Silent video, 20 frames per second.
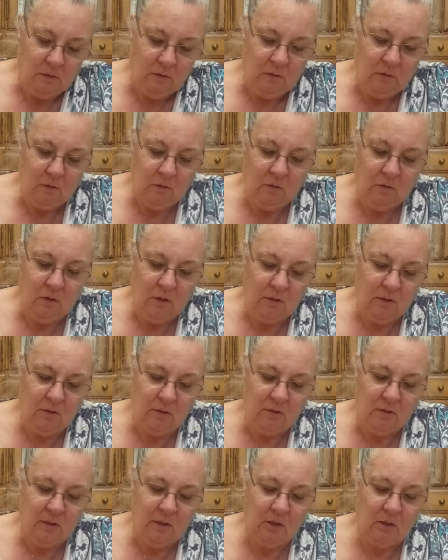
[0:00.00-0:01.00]
So this is
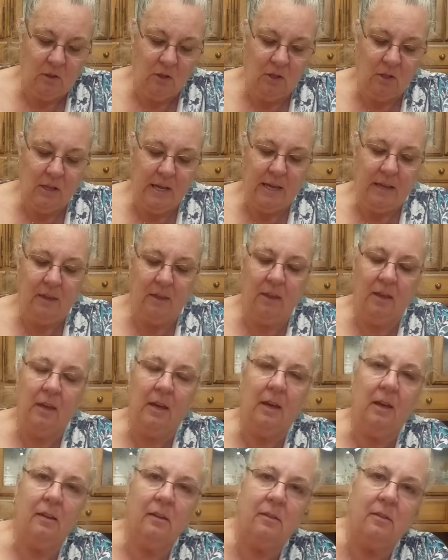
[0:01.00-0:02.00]
going to look like
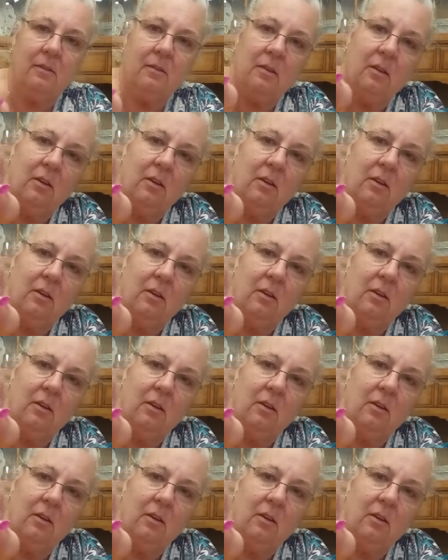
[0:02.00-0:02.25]
this.